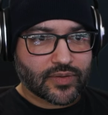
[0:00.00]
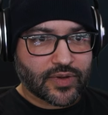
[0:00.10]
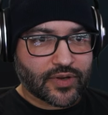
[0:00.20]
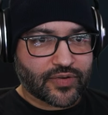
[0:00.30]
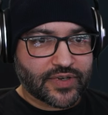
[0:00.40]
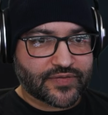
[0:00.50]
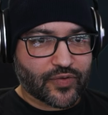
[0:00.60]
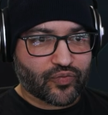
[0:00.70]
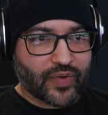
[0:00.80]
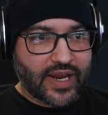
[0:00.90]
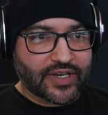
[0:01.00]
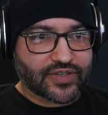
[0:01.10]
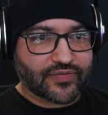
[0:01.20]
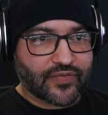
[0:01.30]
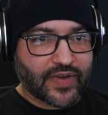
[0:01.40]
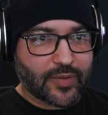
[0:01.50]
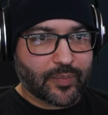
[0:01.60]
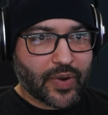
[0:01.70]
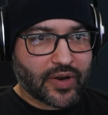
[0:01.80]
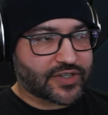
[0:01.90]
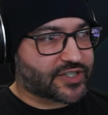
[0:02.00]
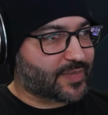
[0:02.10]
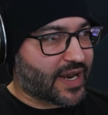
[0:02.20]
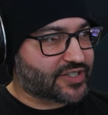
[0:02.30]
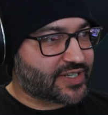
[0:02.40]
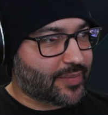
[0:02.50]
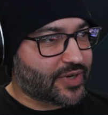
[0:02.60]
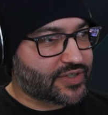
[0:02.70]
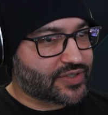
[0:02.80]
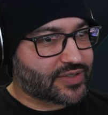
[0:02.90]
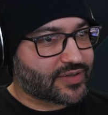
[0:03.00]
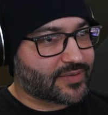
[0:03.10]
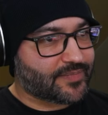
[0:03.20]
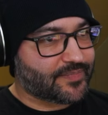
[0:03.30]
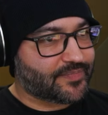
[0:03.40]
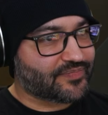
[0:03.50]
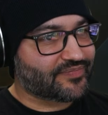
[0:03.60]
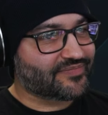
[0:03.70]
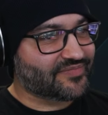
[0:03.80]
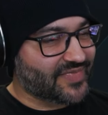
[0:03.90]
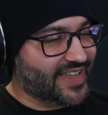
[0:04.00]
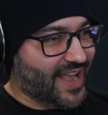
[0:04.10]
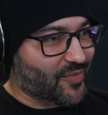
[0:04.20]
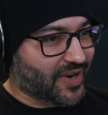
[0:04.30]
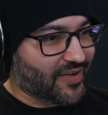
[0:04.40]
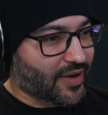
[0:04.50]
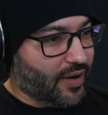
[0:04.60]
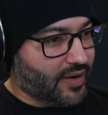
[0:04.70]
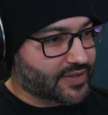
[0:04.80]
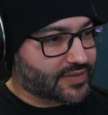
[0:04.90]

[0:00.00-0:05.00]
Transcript: Increase the range of the Venom Punch splash damage. Yeah, we're going hard.